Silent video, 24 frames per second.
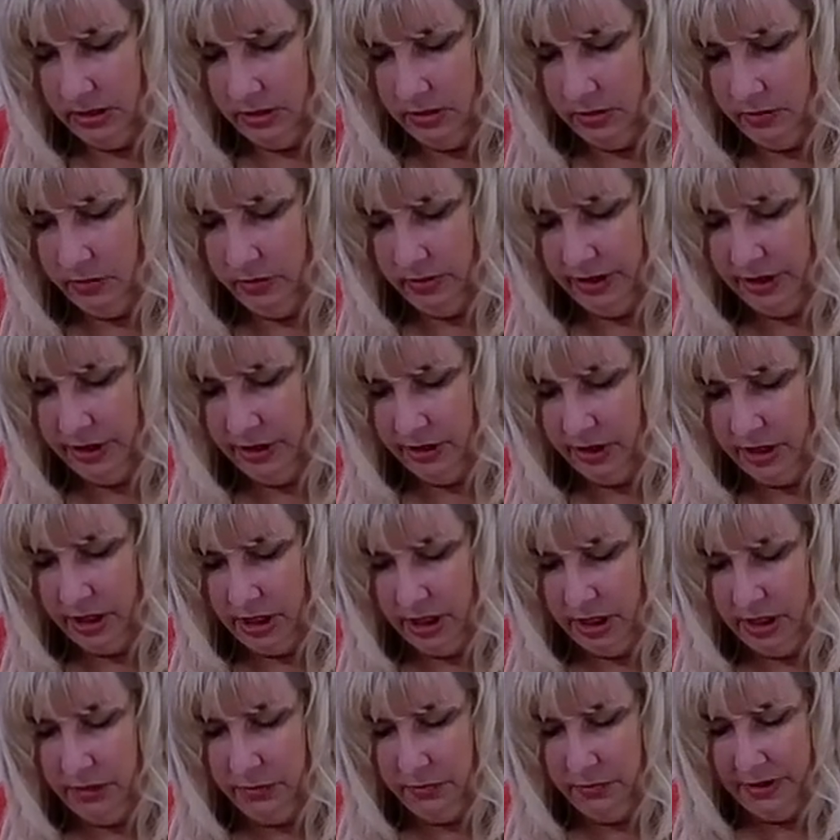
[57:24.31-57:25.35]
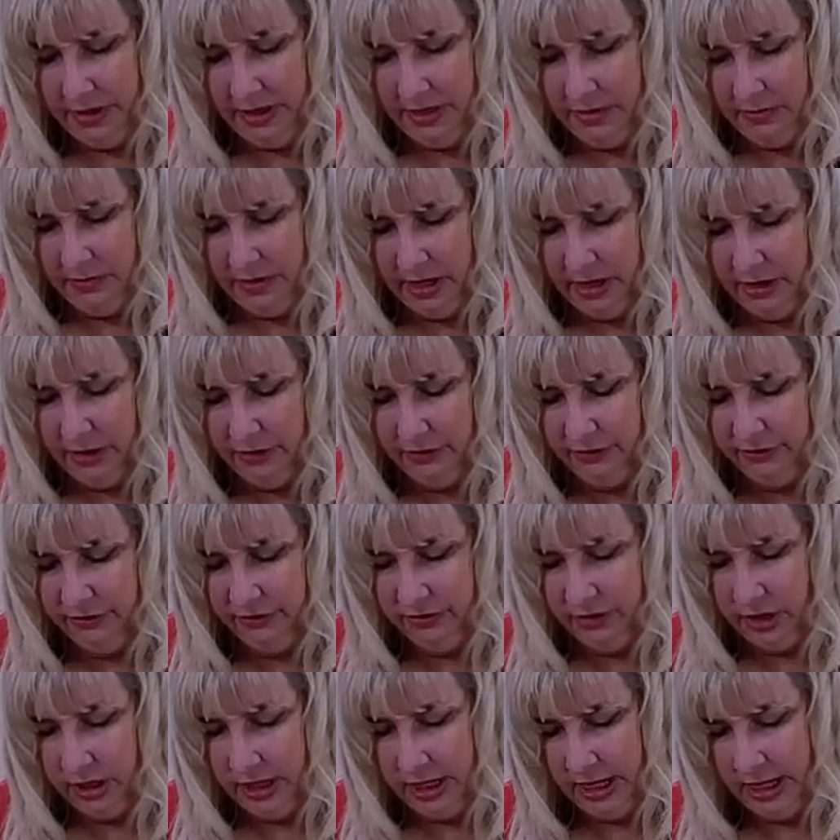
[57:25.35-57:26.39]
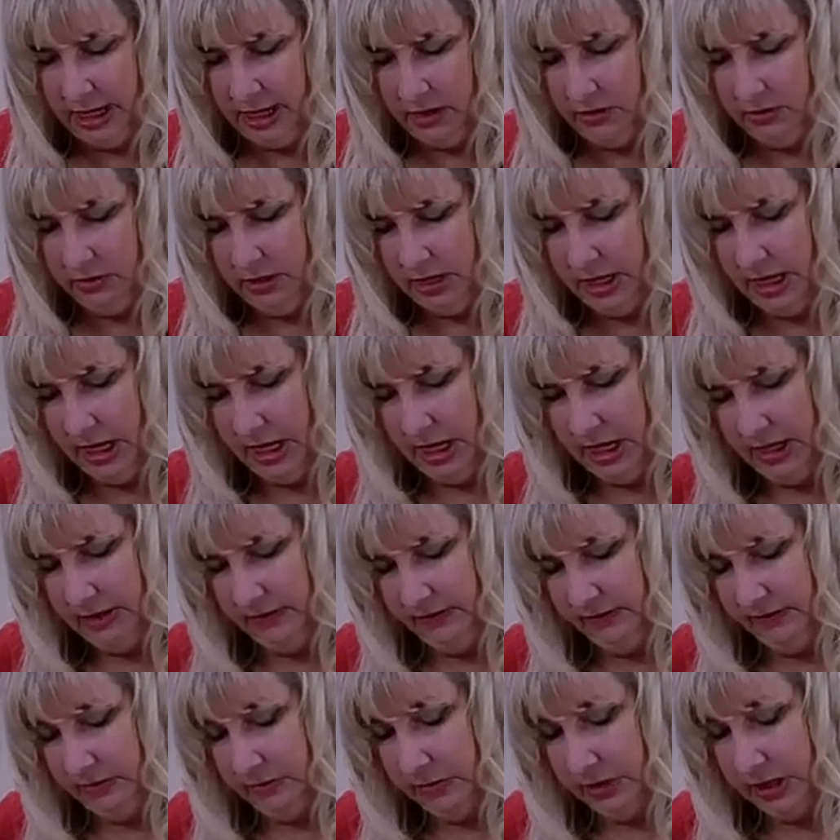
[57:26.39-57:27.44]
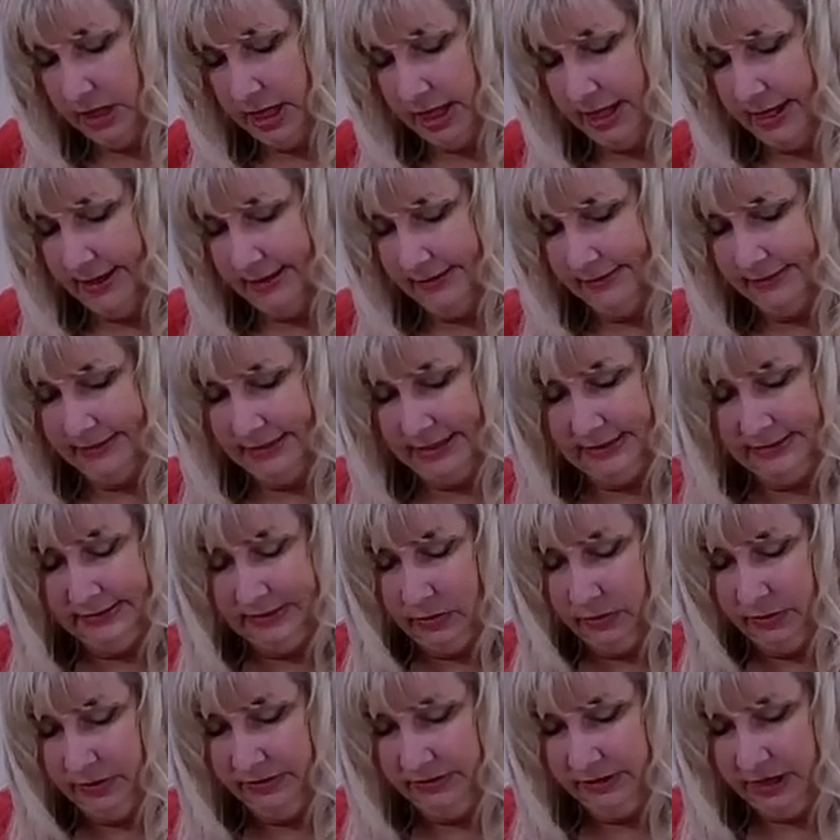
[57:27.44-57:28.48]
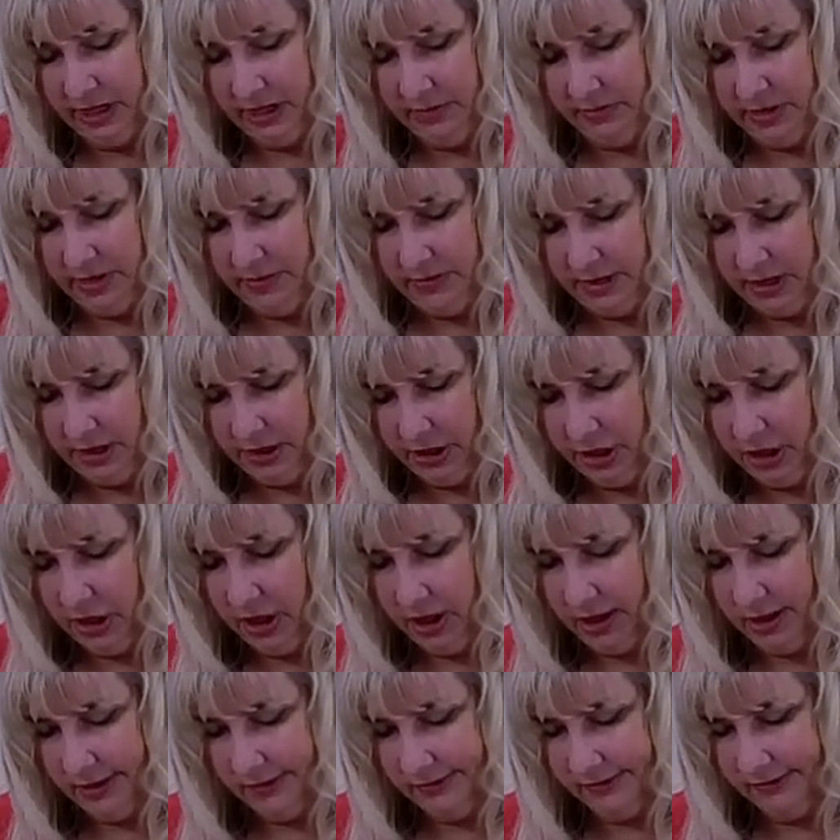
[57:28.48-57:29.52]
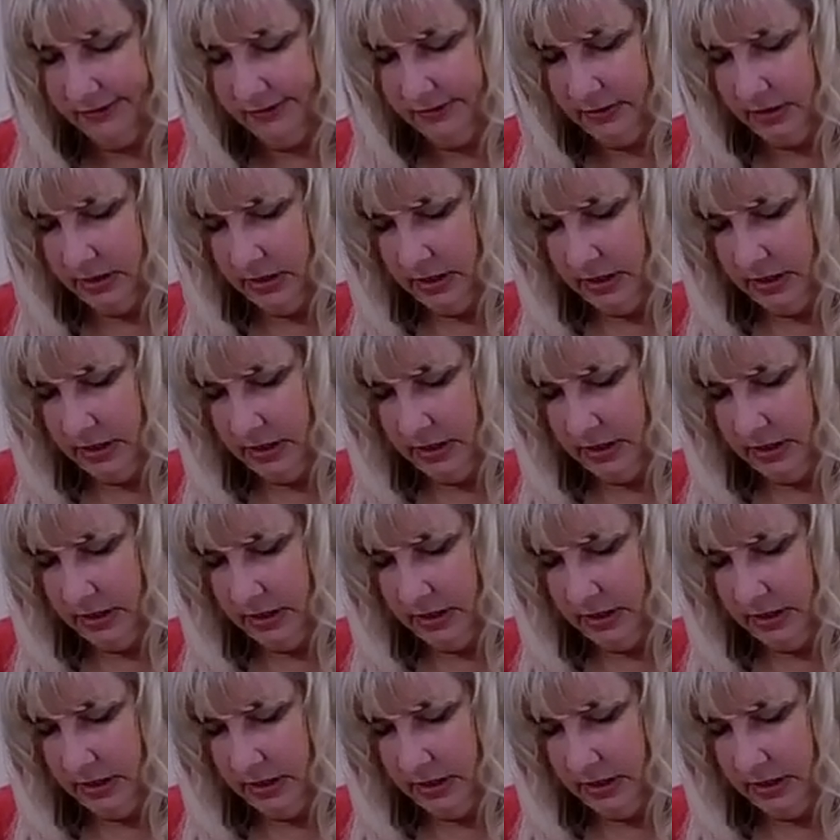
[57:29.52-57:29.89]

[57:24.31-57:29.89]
when you're a new wreath maker starting out, and supplies, it's always gonna be about your costs.